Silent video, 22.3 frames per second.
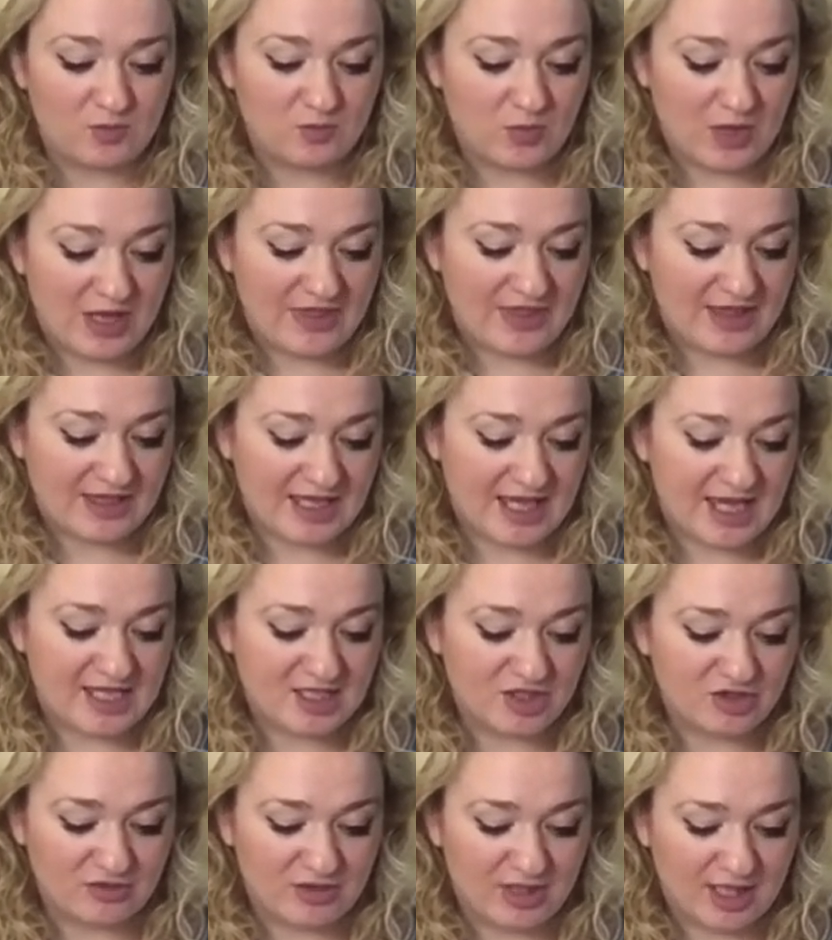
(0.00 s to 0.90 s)
where they're
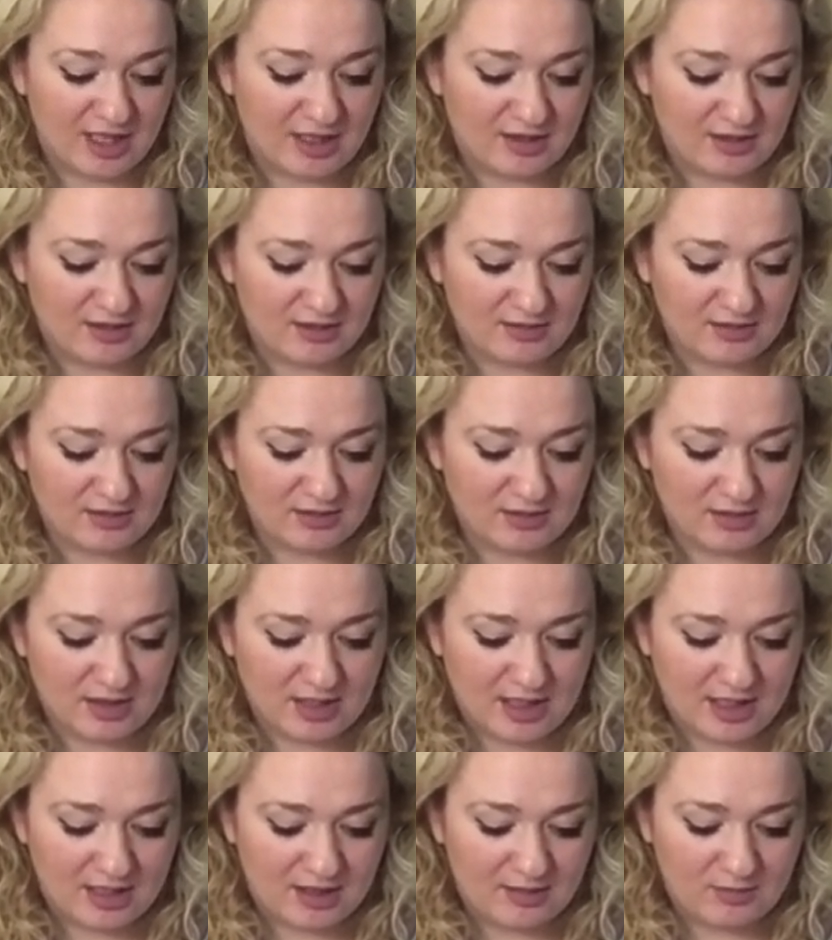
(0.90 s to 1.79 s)
catering
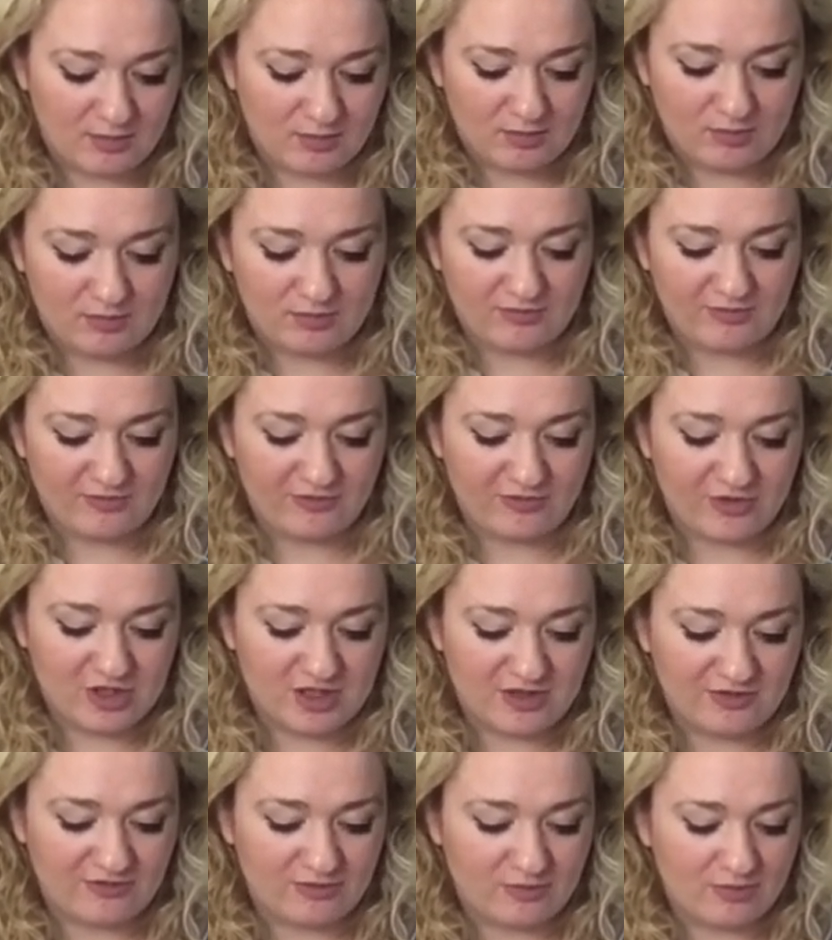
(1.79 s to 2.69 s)
for a
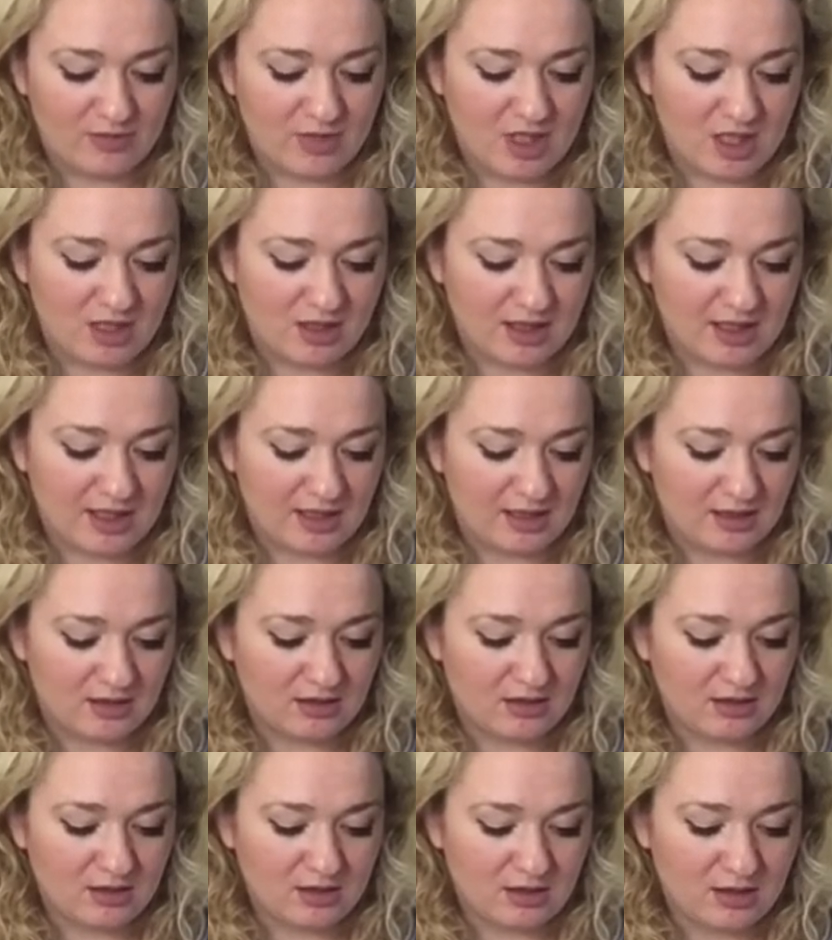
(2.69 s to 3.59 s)
different market,
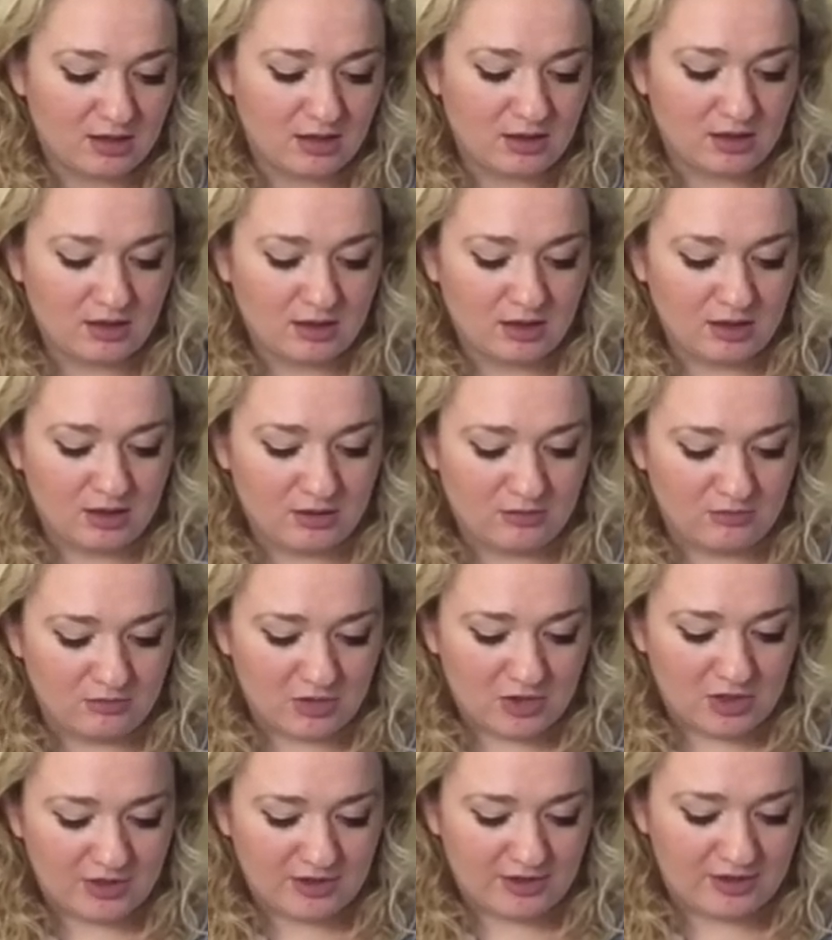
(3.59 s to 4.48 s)

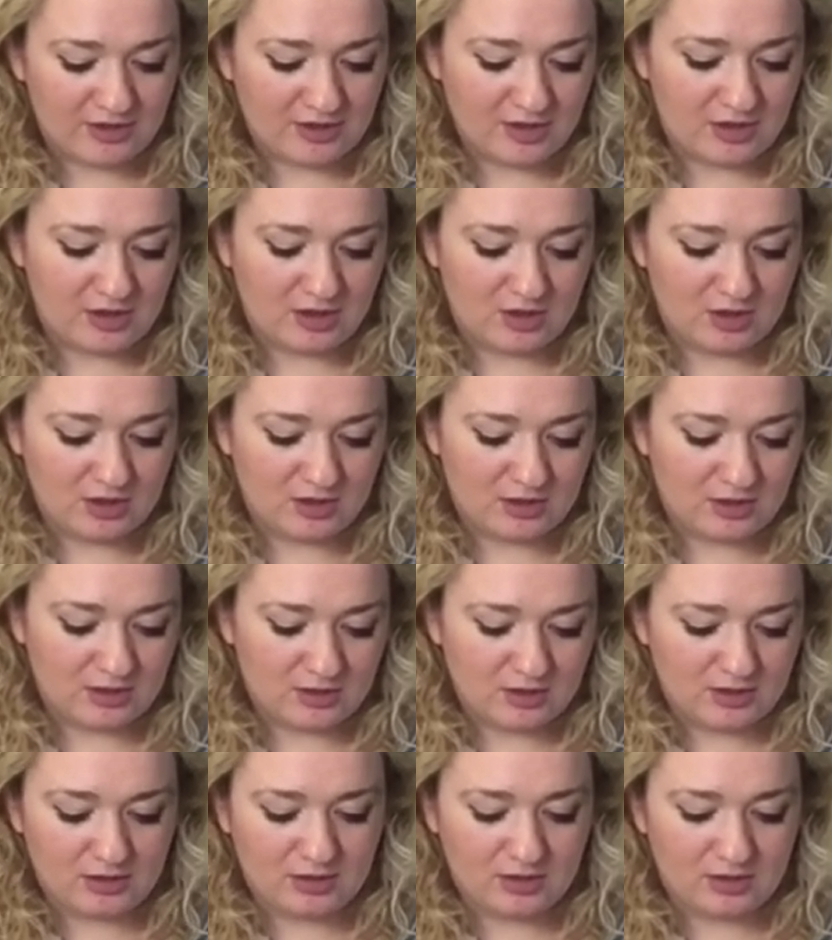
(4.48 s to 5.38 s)
rather than
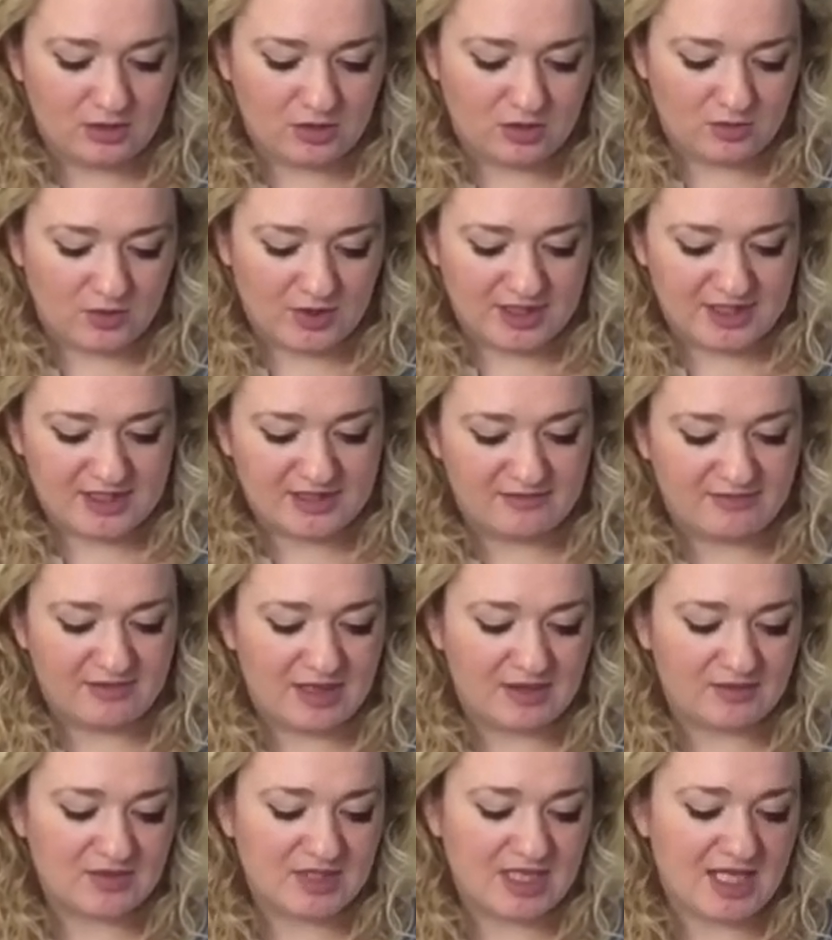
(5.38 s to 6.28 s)
the ones
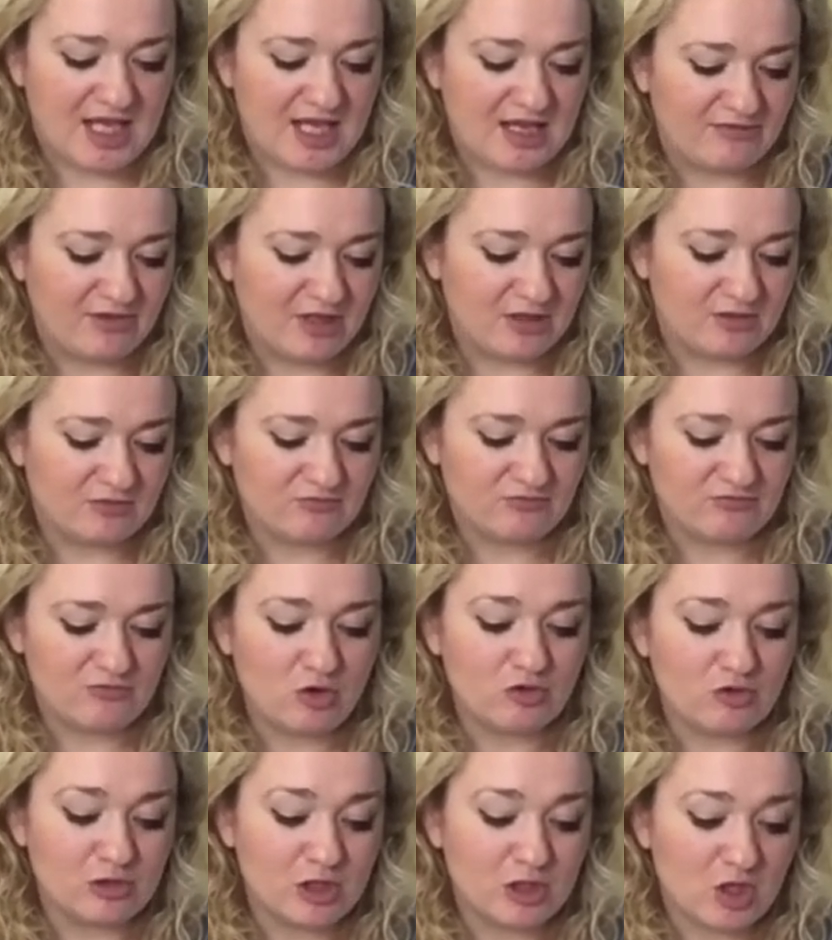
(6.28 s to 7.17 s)
around here in
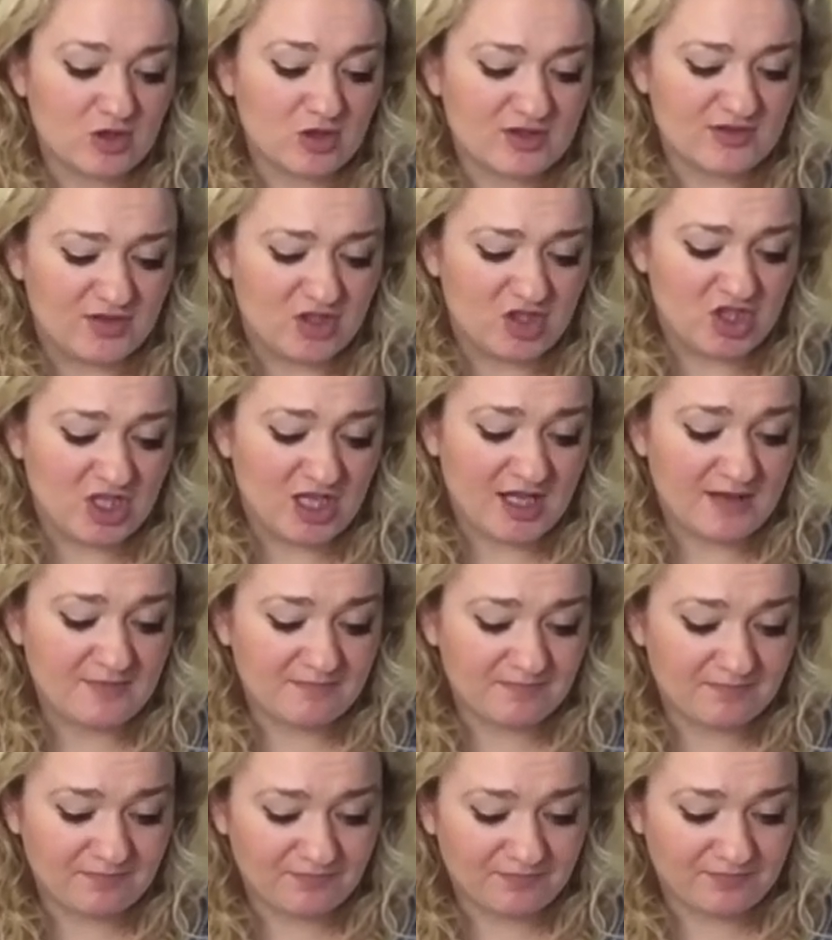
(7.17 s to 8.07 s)
rural Oxfordshire.